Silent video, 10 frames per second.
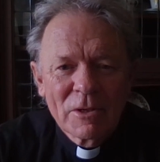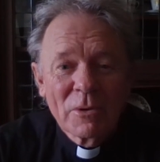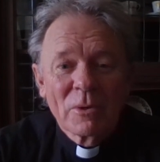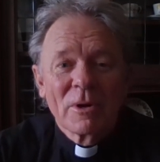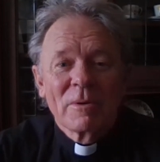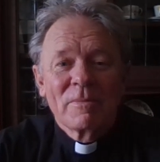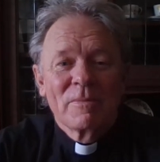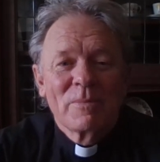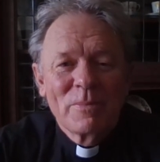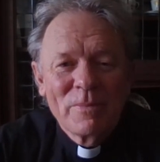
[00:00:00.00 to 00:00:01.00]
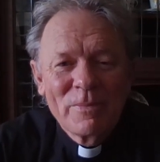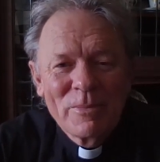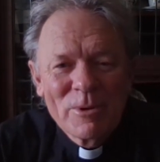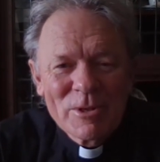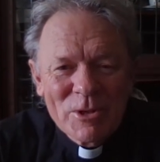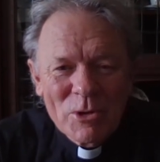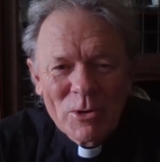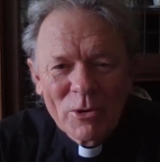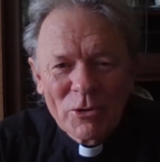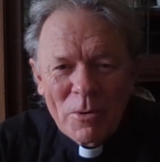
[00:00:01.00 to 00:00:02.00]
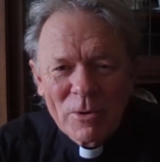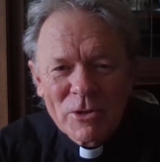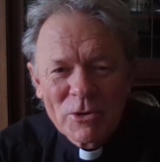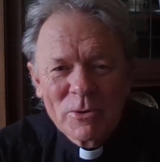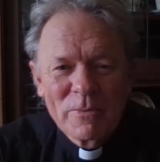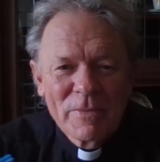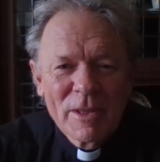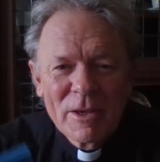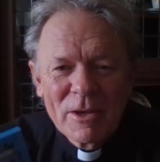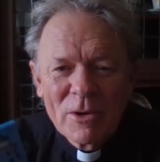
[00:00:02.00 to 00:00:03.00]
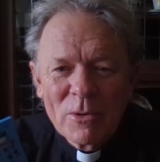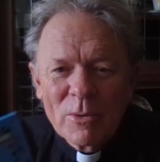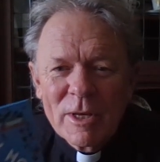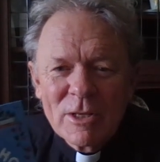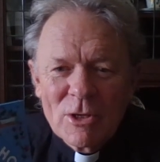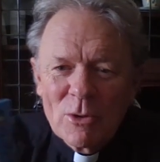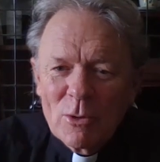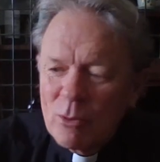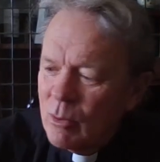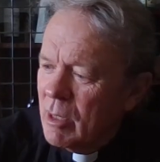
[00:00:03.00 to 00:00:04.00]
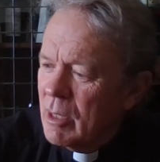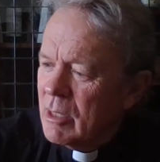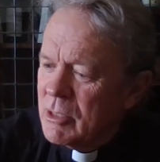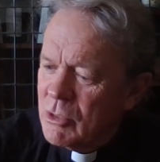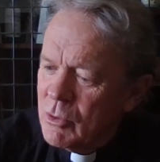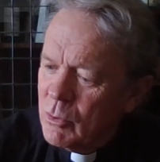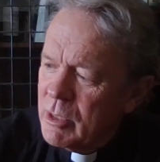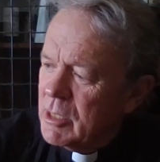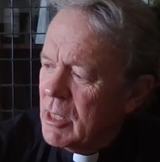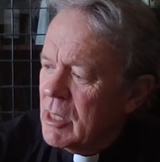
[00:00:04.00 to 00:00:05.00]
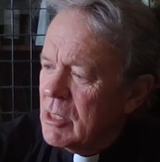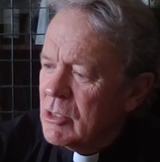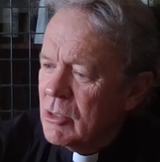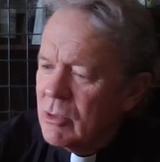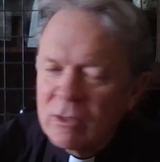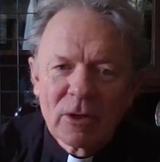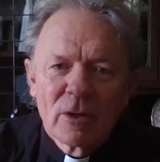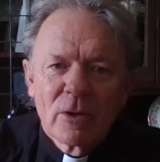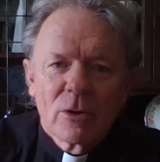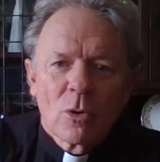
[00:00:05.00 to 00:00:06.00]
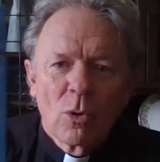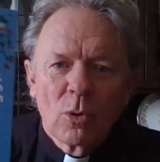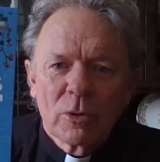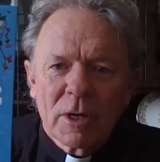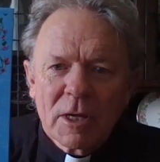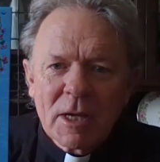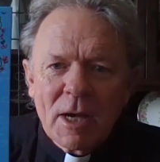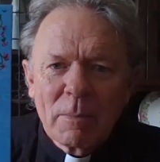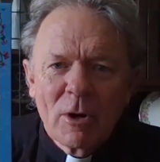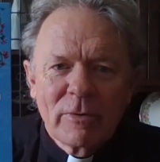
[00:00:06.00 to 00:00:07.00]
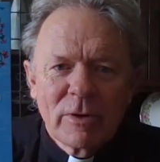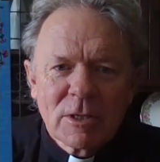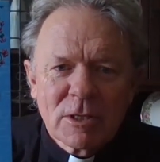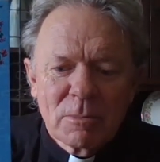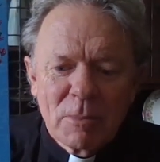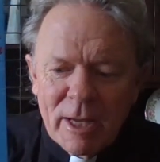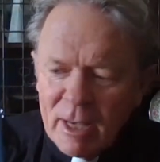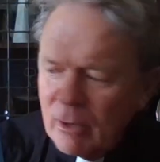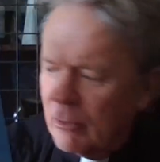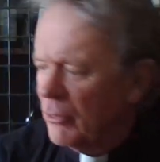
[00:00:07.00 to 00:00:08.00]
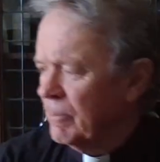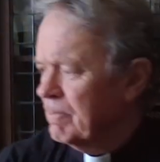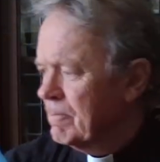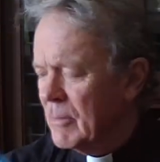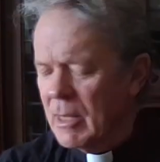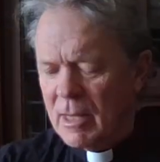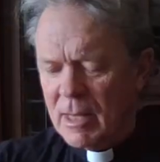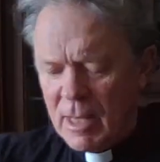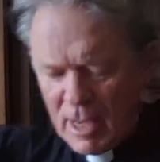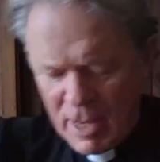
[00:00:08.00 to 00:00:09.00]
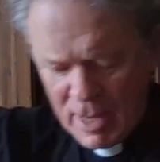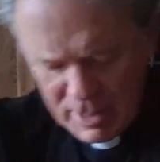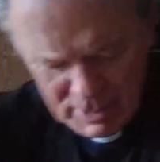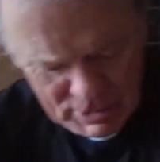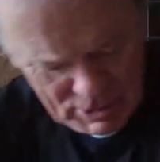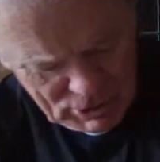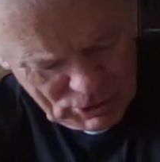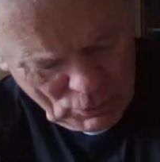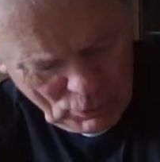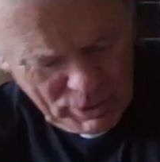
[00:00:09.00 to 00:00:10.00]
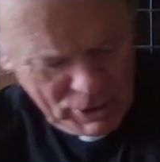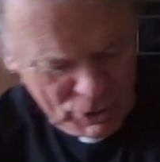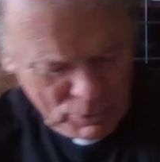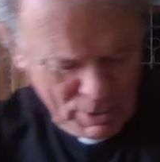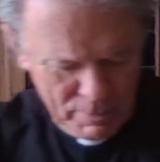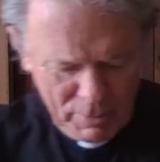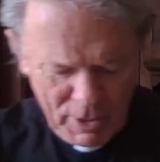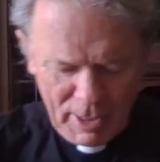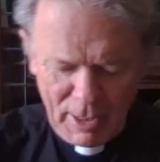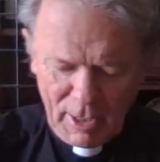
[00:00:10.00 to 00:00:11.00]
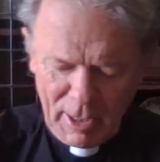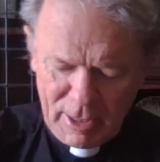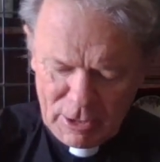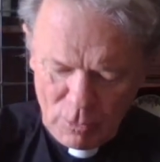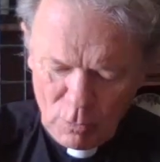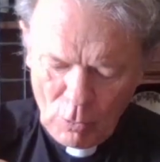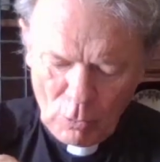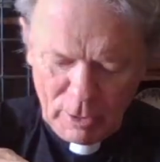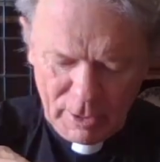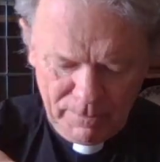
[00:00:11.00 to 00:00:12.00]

Kia ora, boys and girls. I want to read to you a story today called Come Over to My House. And this story is written by Eliza Hull,